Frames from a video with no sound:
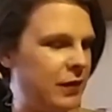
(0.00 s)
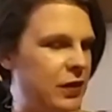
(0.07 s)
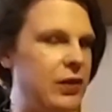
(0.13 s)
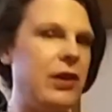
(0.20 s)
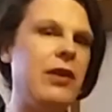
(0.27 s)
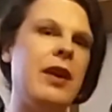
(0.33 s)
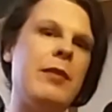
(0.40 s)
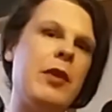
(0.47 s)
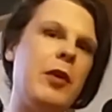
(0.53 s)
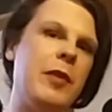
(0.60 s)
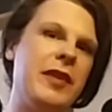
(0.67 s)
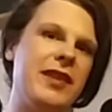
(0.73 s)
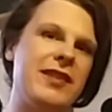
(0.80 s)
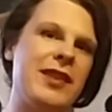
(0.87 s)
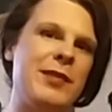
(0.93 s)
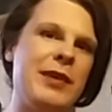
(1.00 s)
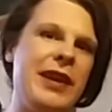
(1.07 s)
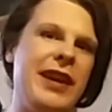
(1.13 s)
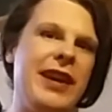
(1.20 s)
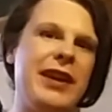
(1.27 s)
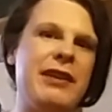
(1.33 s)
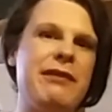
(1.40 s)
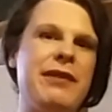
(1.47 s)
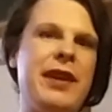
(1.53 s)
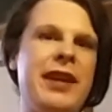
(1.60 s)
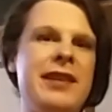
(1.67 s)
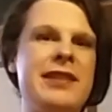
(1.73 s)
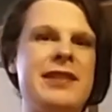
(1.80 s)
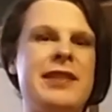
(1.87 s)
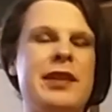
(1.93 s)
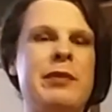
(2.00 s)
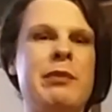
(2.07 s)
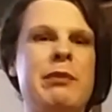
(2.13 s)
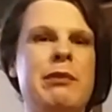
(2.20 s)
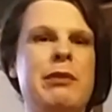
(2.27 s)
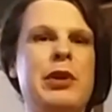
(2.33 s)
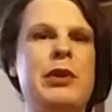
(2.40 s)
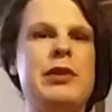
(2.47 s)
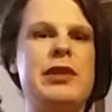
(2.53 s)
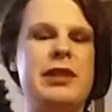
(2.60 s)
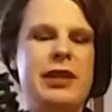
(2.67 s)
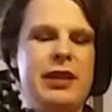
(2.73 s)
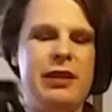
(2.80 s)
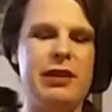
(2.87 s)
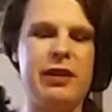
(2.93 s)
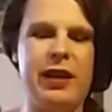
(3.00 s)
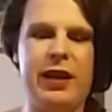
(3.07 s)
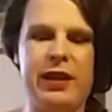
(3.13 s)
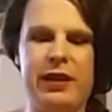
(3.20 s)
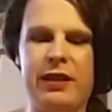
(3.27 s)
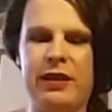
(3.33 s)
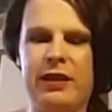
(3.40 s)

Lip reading: So I'm hoping that someday I can find some boots that are like